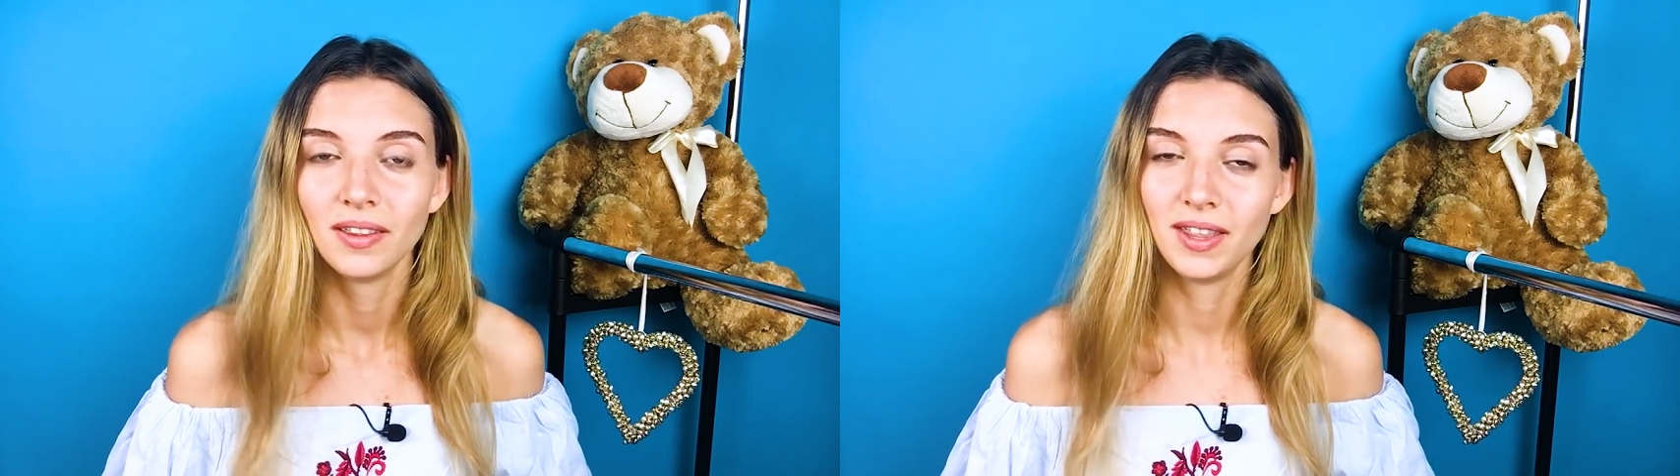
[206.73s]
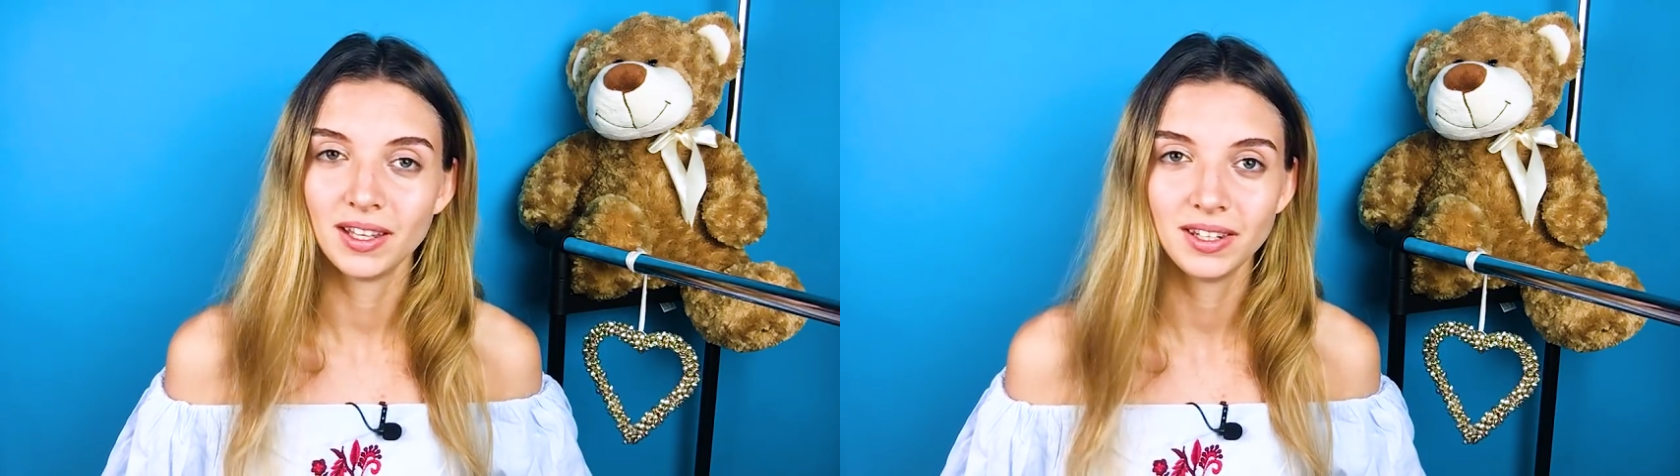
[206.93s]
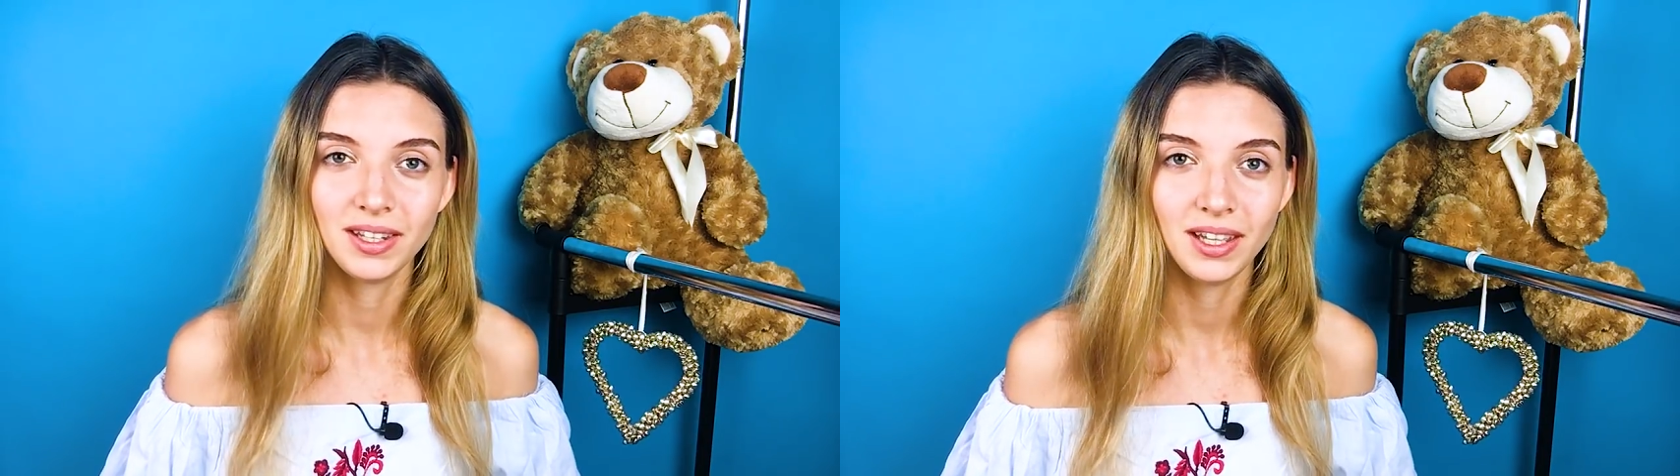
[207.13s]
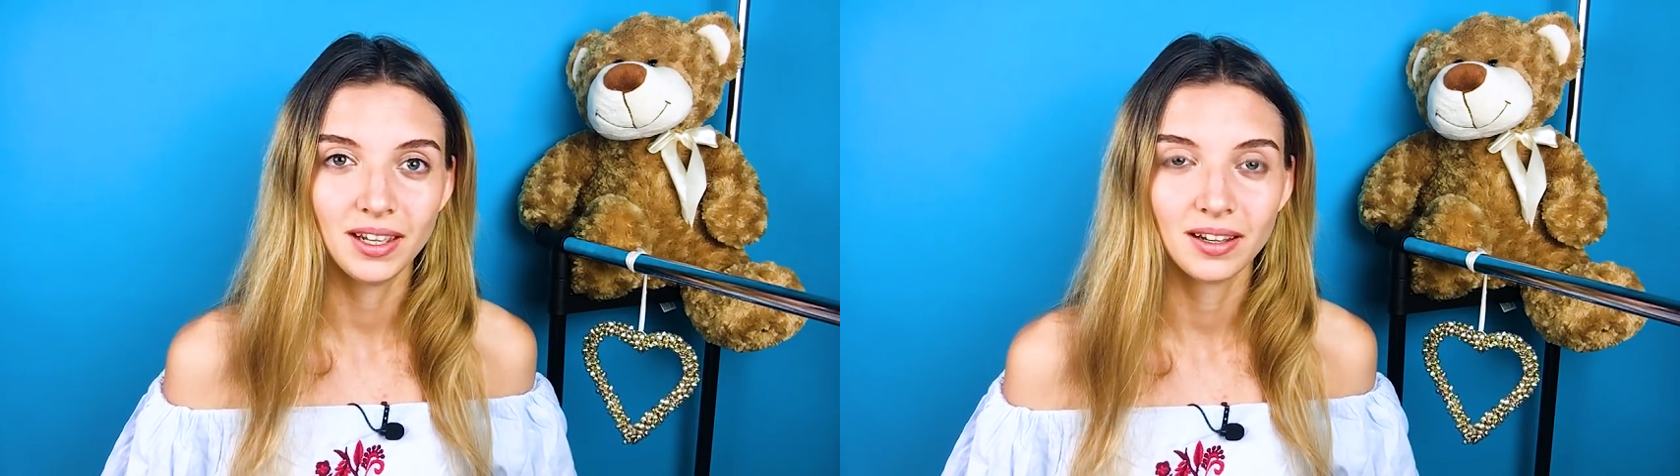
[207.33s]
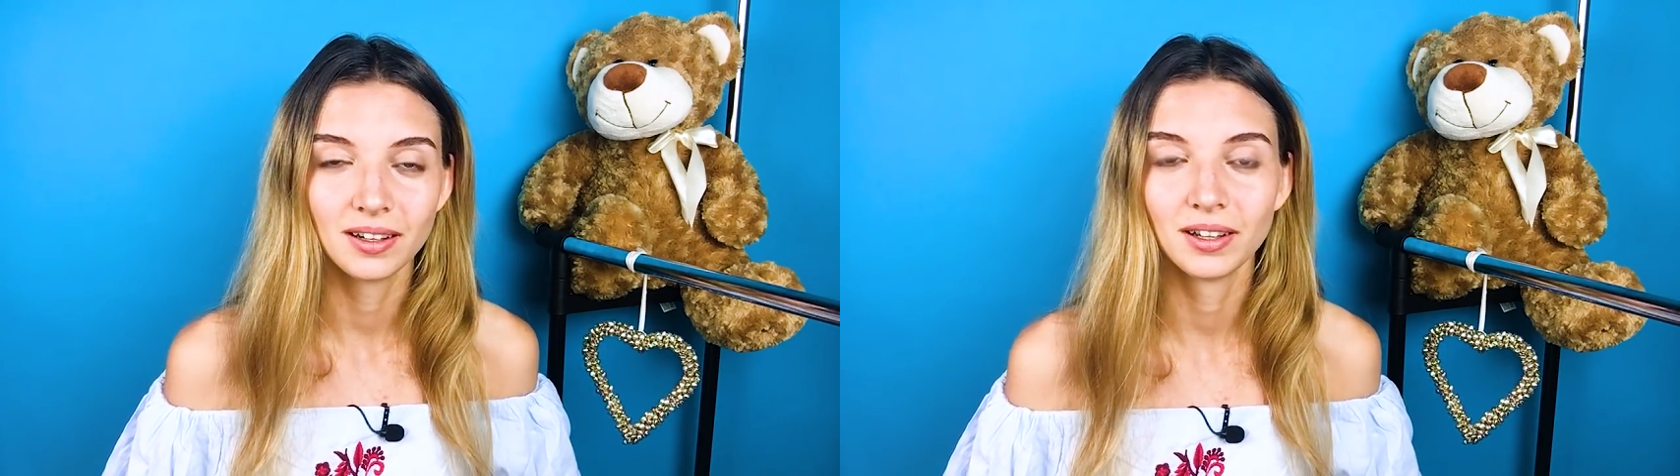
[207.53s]
than
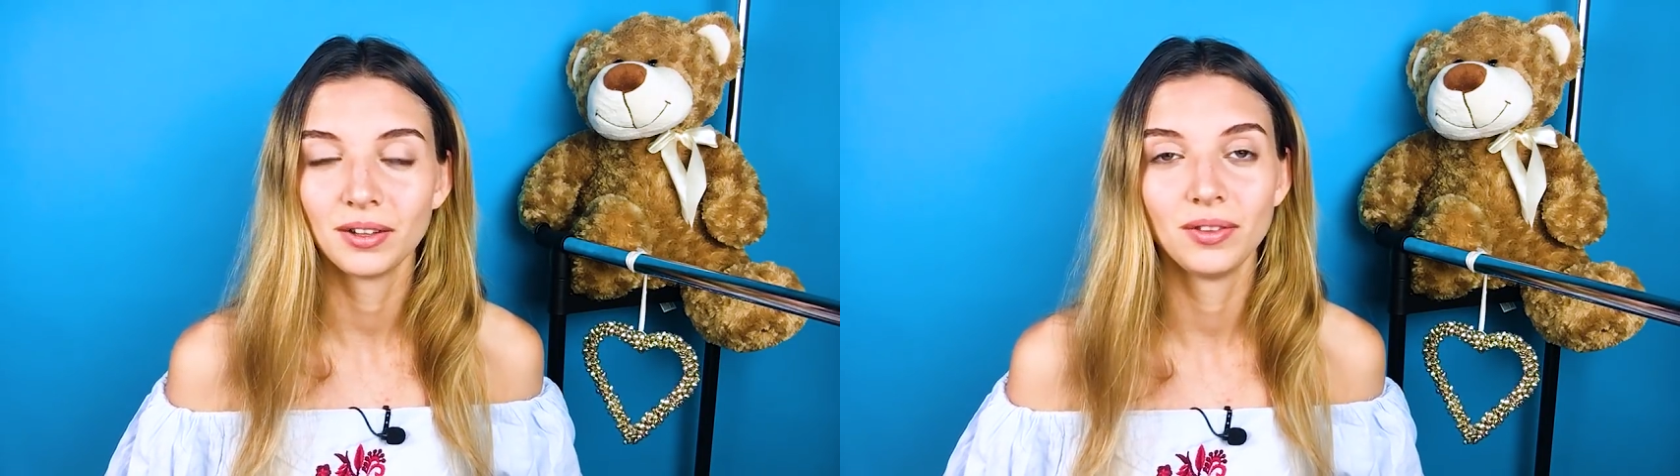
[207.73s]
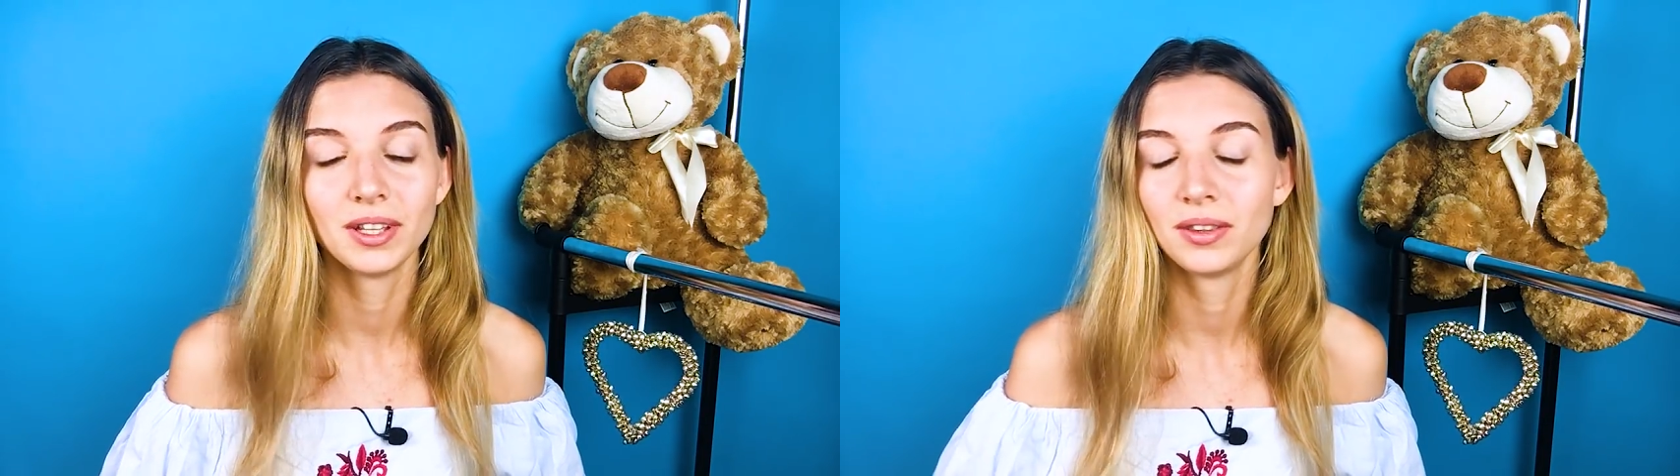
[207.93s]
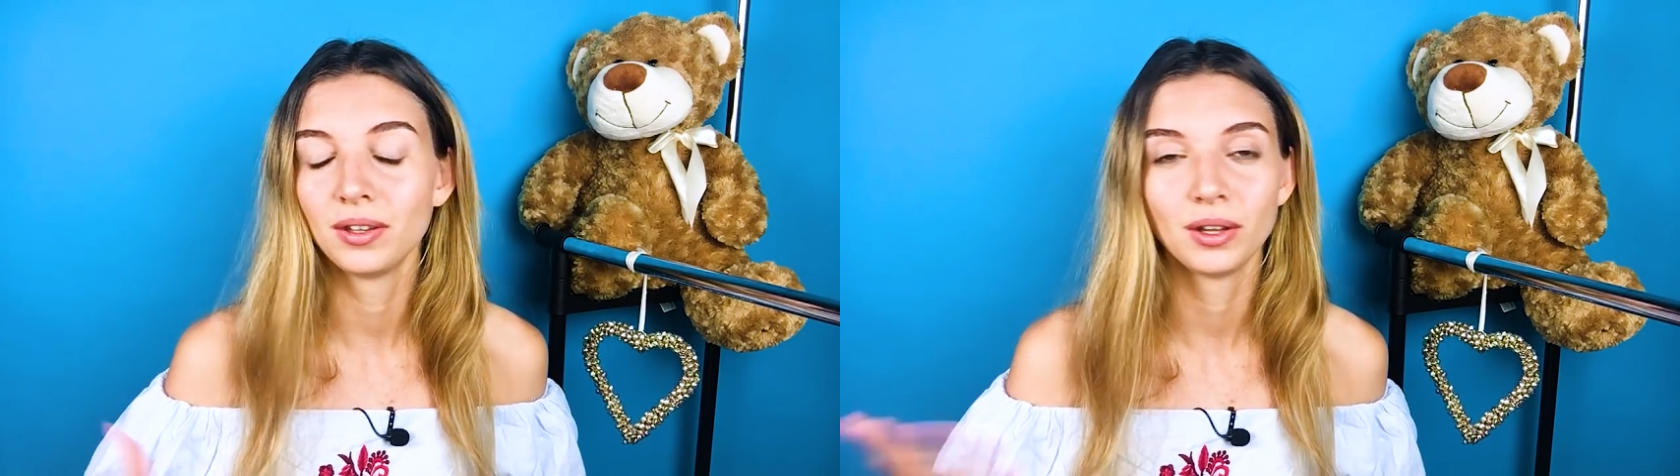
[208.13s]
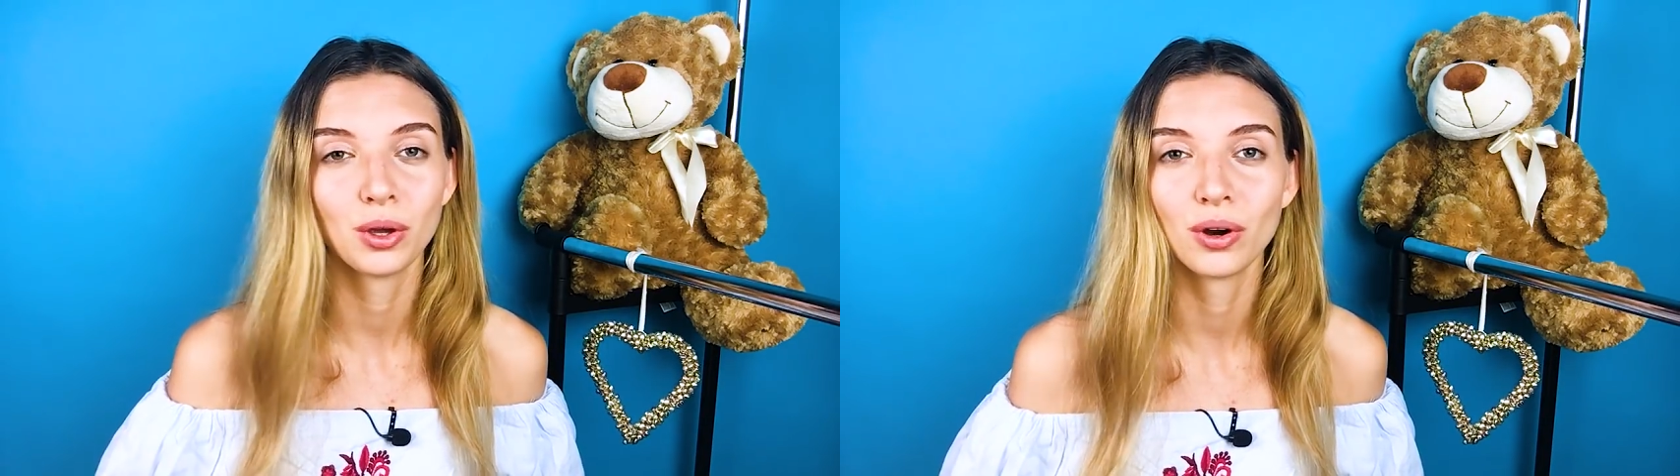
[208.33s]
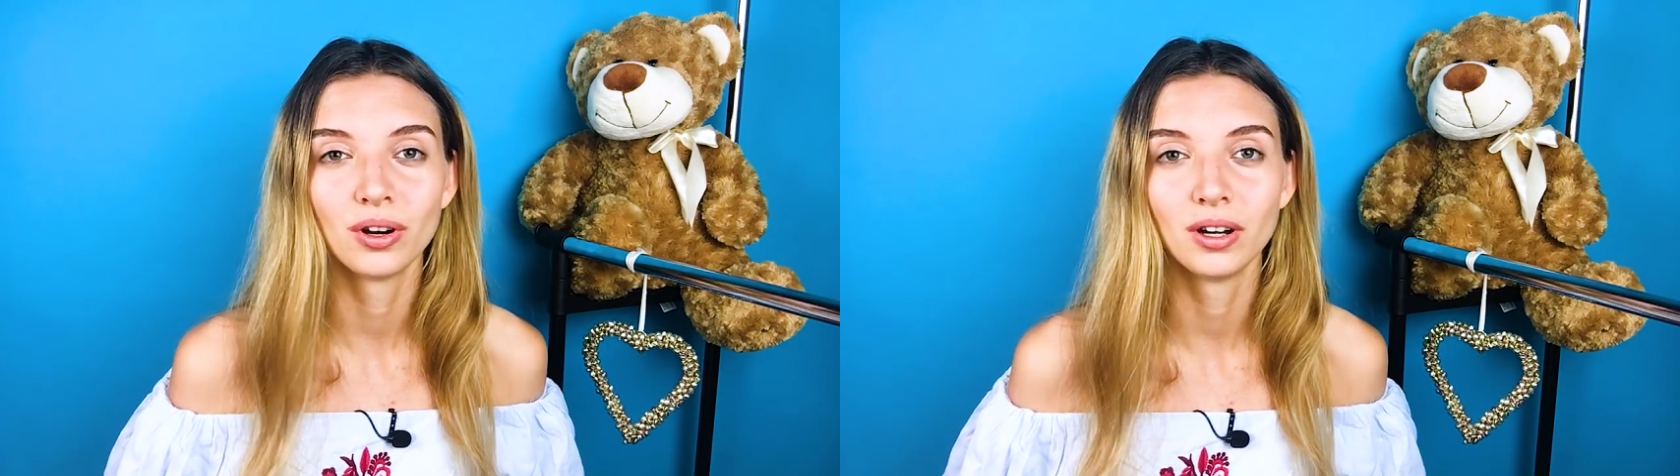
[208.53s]

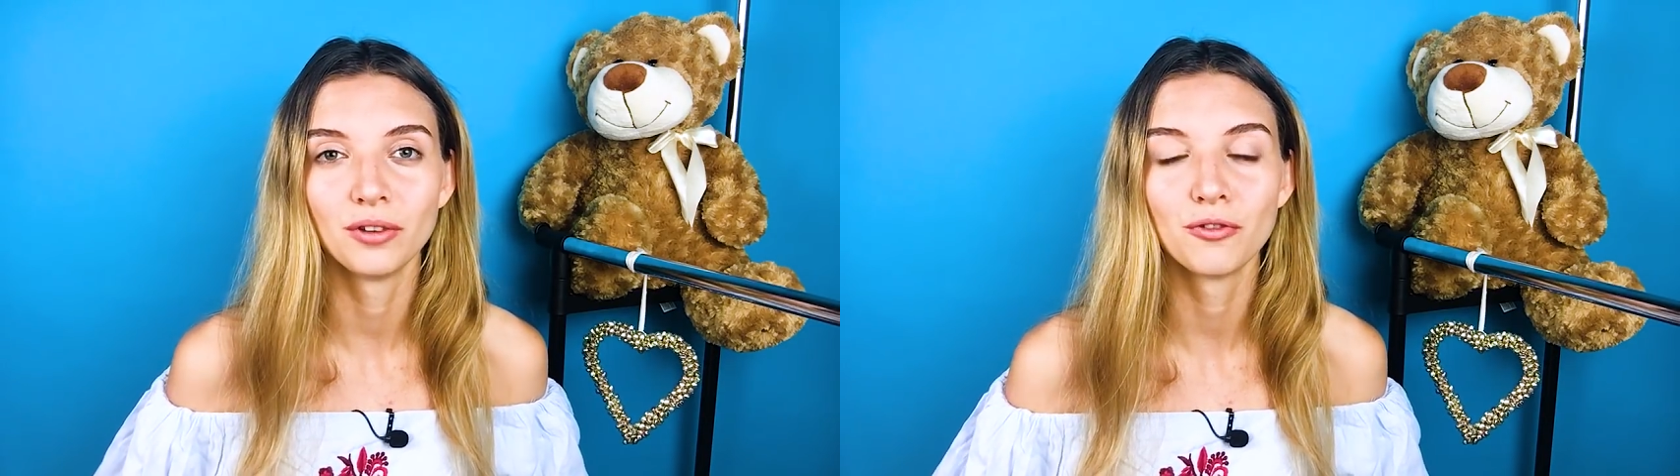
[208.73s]
her